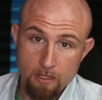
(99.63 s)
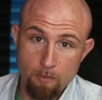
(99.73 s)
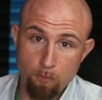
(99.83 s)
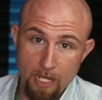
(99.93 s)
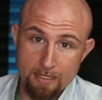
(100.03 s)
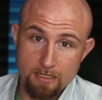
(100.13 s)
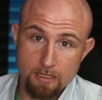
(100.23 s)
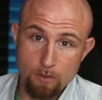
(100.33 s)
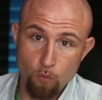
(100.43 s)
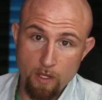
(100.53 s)
but
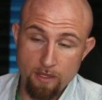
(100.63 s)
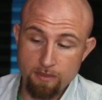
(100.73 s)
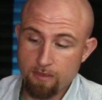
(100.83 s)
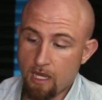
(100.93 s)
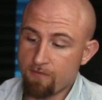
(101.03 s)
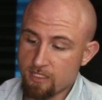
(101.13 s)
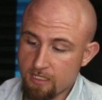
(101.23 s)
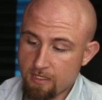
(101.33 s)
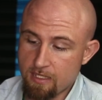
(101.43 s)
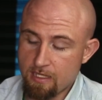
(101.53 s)
with
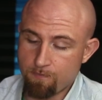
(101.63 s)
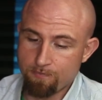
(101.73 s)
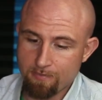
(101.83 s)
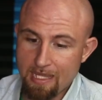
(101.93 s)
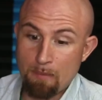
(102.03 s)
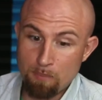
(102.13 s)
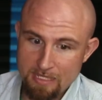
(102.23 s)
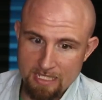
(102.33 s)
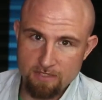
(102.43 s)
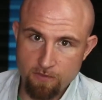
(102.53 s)
obviously the
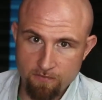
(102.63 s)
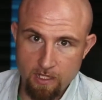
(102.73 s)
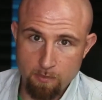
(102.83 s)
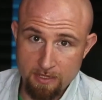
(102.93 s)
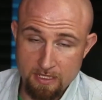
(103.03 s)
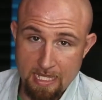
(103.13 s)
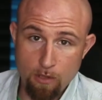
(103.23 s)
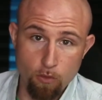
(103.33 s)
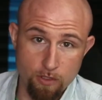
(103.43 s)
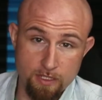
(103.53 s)
impetus for developing this
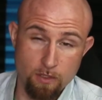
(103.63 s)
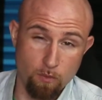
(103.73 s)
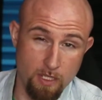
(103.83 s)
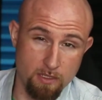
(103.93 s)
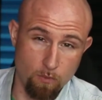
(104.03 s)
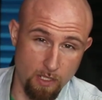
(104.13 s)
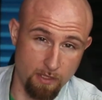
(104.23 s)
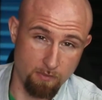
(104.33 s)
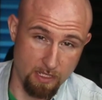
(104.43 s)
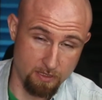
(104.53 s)
now, or at least the reason why
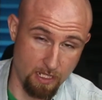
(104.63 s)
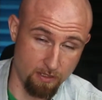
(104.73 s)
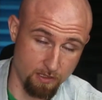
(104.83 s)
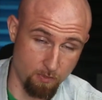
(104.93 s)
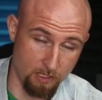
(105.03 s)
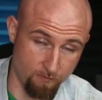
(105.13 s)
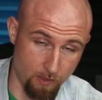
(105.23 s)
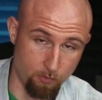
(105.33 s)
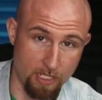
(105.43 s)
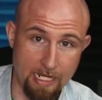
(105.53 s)
they say that's being
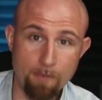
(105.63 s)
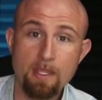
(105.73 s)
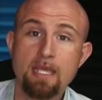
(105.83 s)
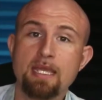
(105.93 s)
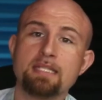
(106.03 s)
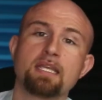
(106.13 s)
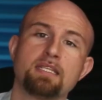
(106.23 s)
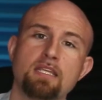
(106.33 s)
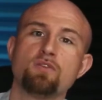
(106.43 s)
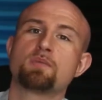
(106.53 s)
developed right now, is the
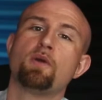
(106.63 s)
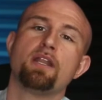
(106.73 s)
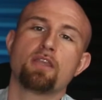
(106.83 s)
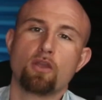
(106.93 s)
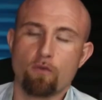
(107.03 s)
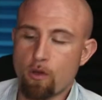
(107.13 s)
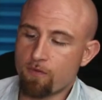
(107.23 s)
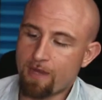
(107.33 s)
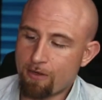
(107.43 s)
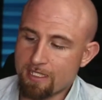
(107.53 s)
continued spread of the
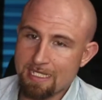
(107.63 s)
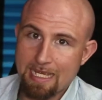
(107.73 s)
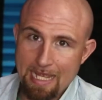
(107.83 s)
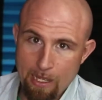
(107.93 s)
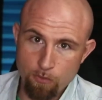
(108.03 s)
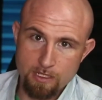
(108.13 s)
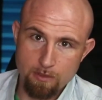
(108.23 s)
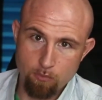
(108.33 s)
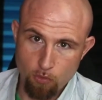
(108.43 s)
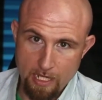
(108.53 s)
coronavirus
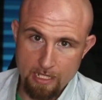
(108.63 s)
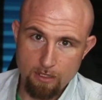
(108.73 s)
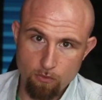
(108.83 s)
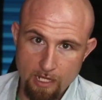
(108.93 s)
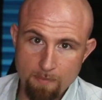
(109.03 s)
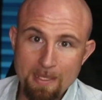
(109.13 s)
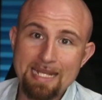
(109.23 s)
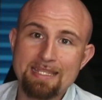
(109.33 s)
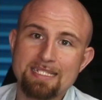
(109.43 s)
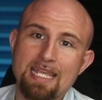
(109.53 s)
outbreak, right?
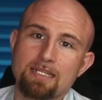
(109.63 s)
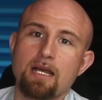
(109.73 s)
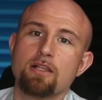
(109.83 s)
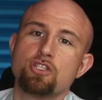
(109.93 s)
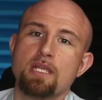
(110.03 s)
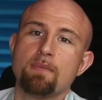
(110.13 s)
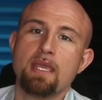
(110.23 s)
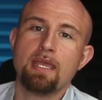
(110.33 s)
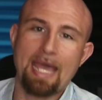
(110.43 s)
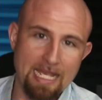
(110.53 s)
Meaning this technology
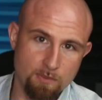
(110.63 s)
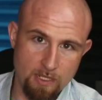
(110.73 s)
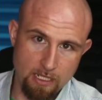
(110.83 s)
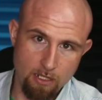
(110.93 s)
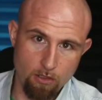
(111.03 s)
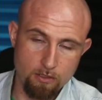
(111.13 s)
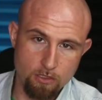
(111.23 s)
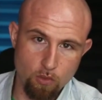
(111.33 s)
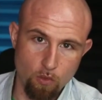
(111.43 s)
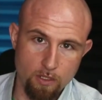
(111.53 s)
has been
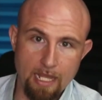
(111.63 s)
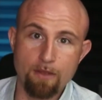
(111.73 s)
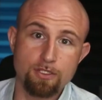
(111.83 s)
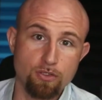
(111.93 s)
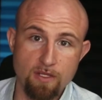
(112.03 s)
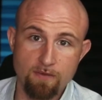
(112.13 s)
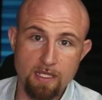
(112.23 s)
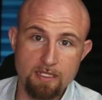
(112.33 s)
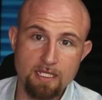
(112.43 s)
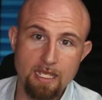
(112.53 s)
geared toward health
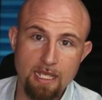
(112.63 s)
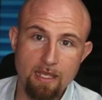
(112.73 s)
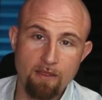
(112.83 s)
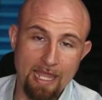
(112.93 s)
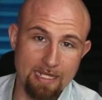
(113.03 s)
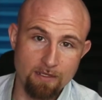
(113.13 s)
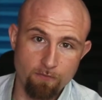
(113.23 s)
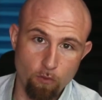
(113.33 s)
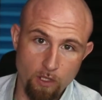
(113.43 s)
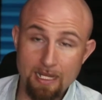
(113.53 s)
certificates and
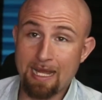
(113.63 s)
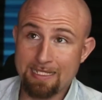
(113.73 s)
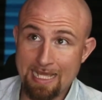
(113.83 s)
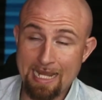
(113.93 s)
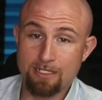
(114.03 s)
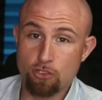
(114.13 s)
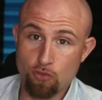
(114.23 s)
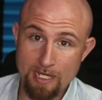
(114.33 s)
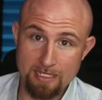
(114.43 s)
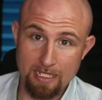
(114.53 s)
for contact
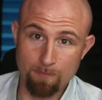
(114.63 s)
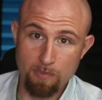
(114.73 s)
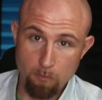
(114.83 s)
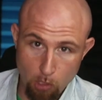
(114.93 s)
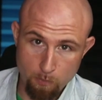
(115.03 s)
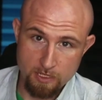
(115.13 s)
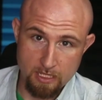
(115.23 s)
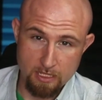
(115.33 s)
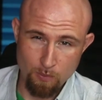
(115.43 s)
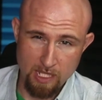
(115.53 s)
tracing
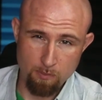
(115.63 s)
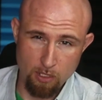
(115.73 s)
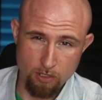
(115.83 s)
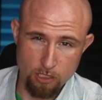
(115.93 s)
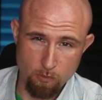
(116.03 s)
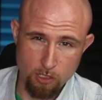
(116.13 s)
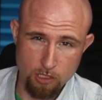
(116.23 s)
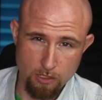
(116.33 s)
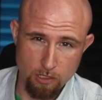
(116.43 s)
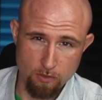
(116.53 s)
purposes that we keep hearing so much
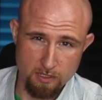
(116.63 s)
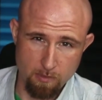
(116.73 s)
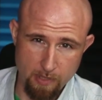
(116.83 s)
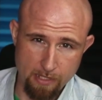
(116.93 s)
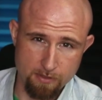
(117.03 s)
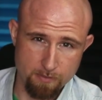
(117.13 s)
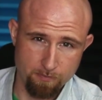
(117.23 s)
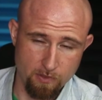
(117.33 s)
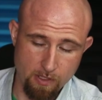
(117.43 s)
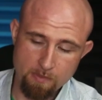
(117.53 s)
in the news about.
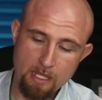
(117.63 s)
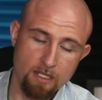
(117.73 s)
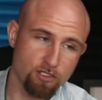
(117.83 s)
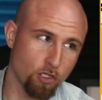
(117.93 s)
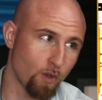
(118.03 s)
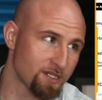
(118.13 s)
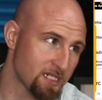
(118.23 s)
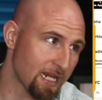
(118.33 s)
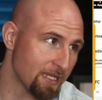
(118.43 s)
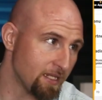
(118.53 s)
All right, let's go to our
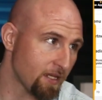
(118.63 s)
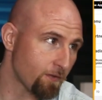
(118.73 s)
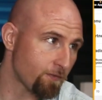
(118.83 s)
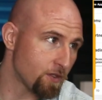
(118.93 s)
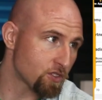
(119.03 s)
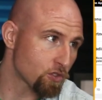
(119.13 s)
second link for this